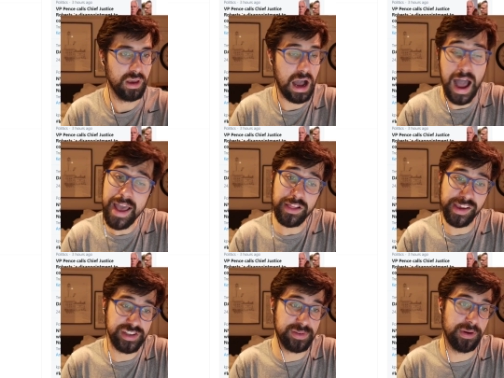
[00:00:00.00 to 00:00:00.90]
I like
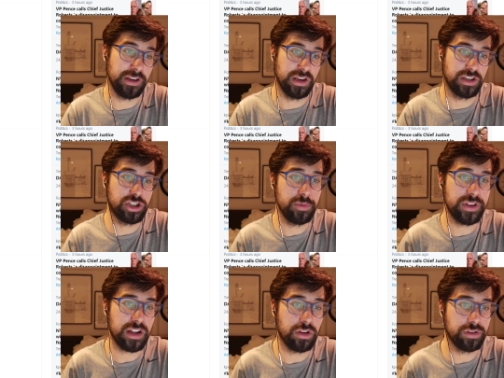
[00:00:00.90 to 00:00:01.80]
this opinion. It's stupid
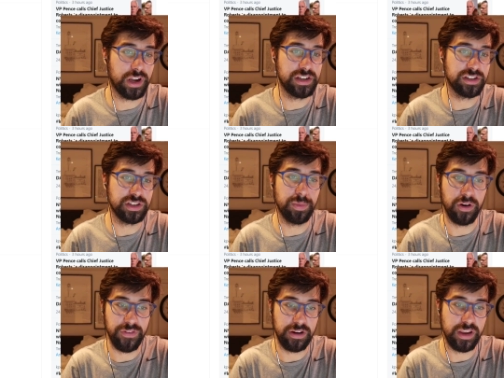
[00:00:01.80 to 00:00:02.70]
that Alolan Ninetales is
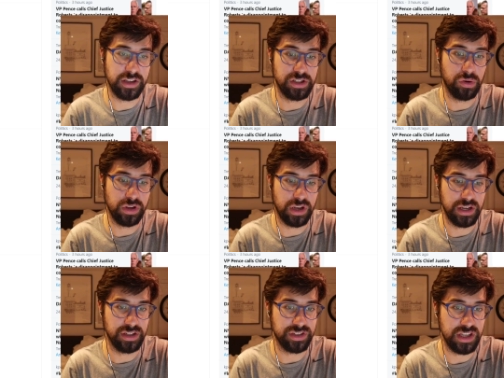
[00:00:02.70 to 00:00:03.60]
part fairy and Kantonian
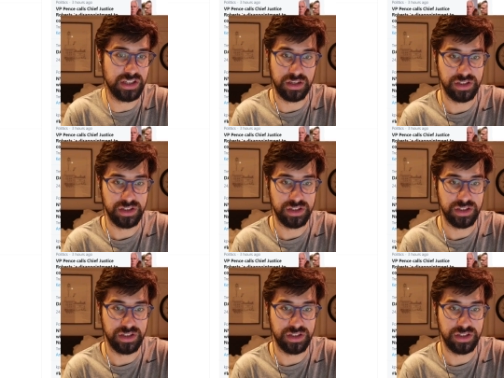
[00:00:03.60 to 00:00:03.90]
Ninetales isn't.